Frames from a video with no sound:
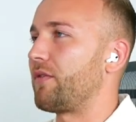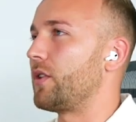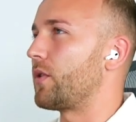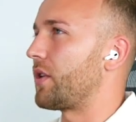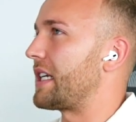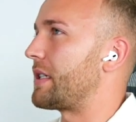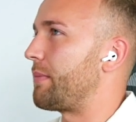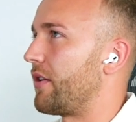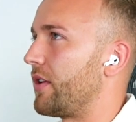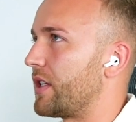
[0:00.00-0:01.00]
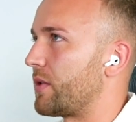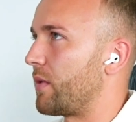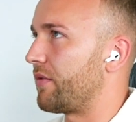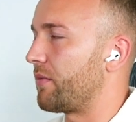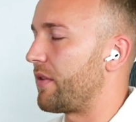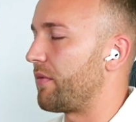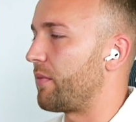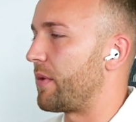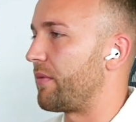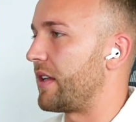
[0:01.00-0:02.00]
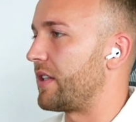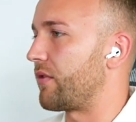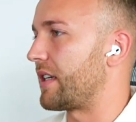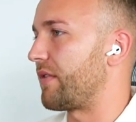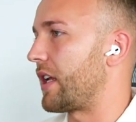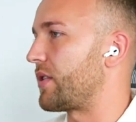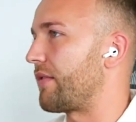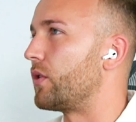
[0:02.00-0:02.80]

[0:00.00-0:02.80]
Have you got experience with interactive videos?